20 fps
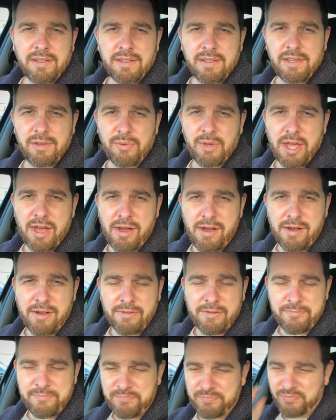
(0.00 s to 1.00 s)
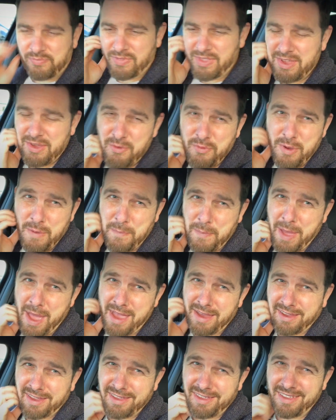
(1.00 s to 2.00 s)
Here we are. We're
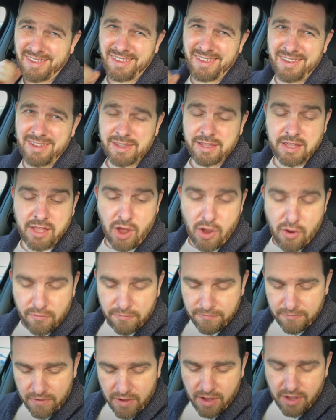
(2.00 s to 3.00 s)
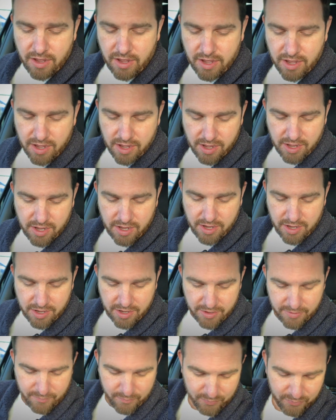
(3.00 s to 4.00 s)
back in the Golf.
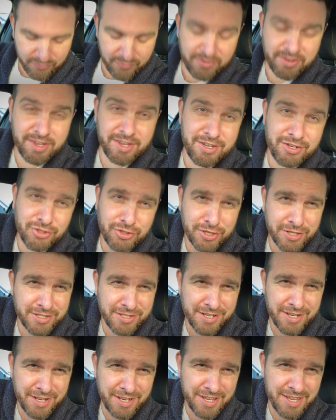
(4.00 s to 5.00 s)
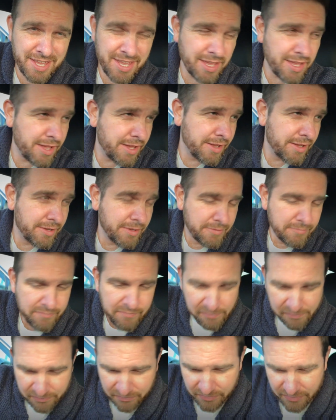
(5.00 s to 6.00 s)
Interestingly,
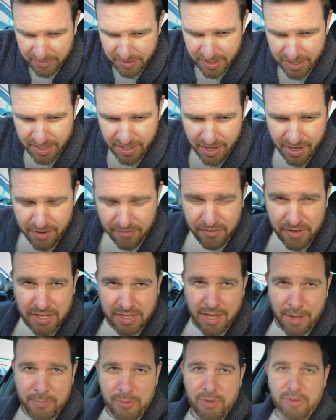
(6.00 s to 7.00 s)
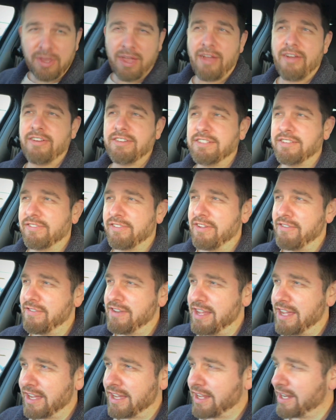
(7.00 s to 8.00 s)
the VW garage have given
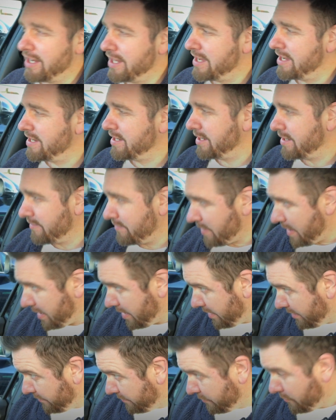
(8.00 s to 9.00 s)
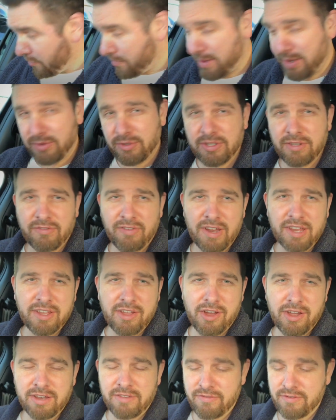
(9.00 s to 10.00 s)
it a clean and a valet for me, which is very
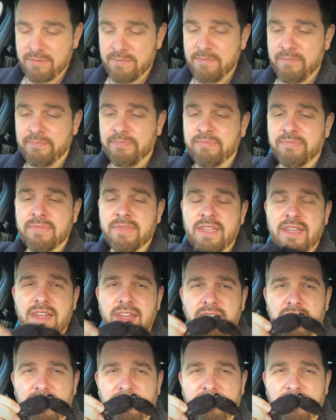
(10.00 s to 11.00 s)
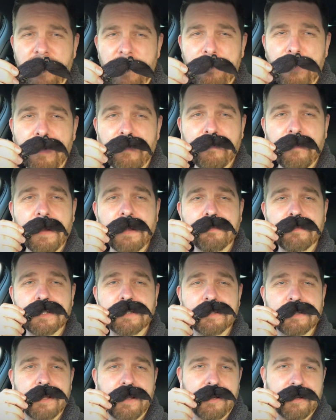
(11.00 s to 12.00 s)
kind of them. And they found my fake
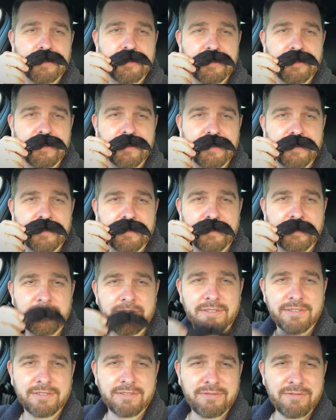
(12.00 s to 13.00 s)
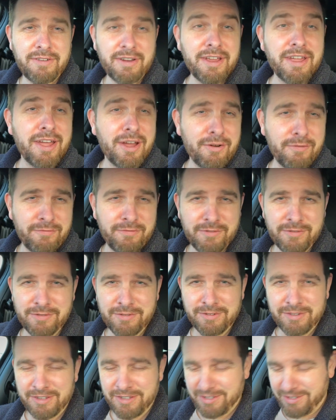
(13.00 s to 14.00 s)
moustache. Very helpful.
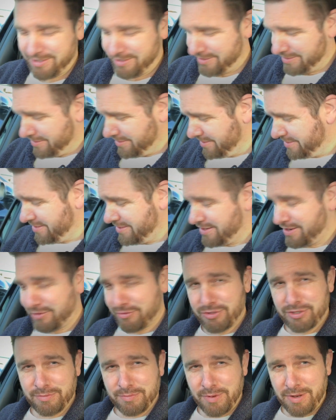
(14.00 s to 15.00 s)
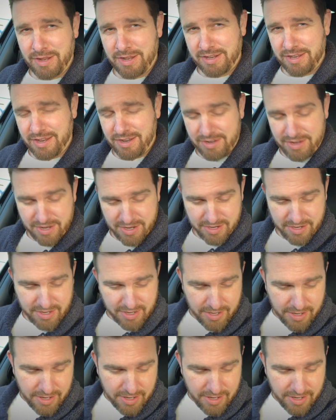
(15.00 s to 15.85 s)
I'll just put that down here.